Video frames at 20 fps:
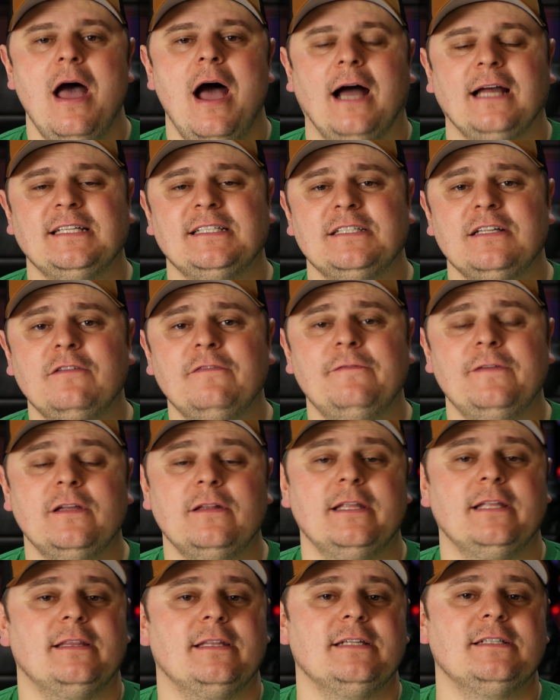I still feel
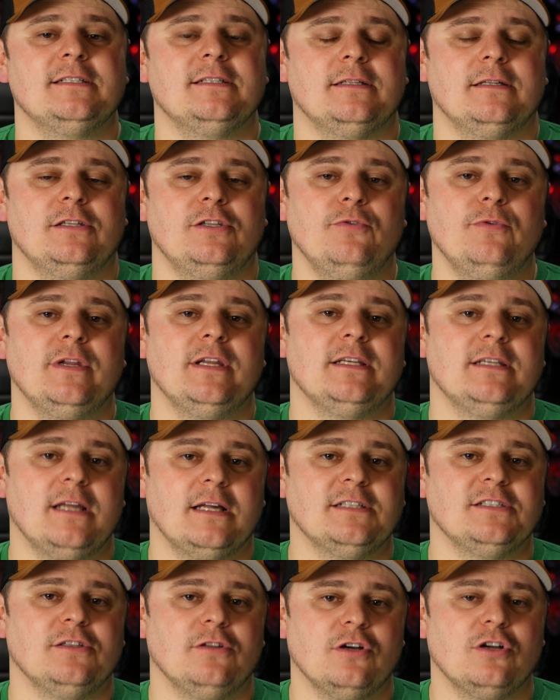like this unit
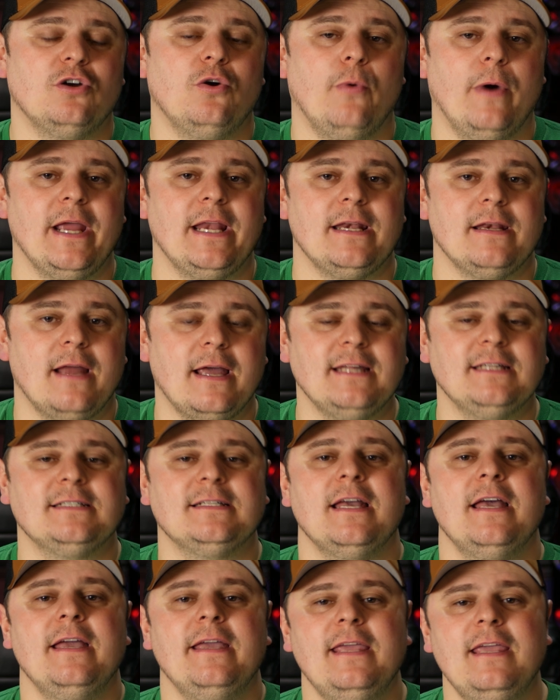does look quite nice,
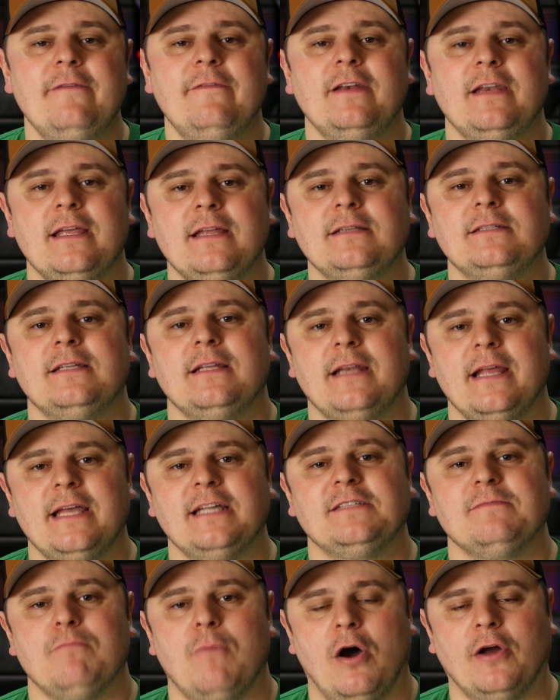even in
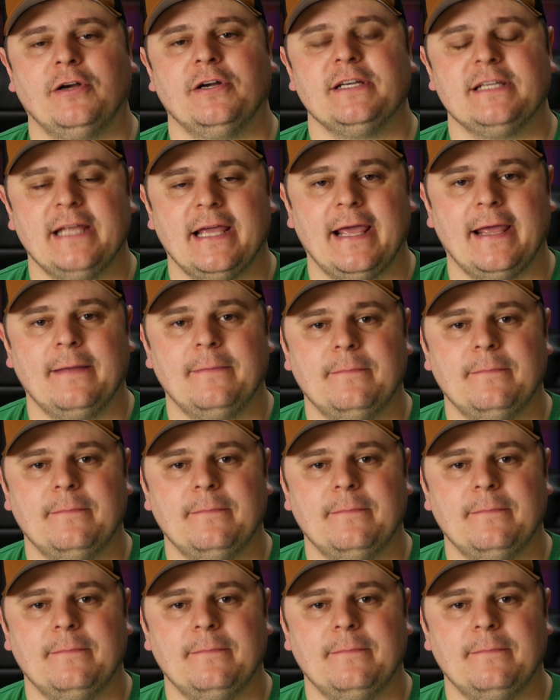today's modern day.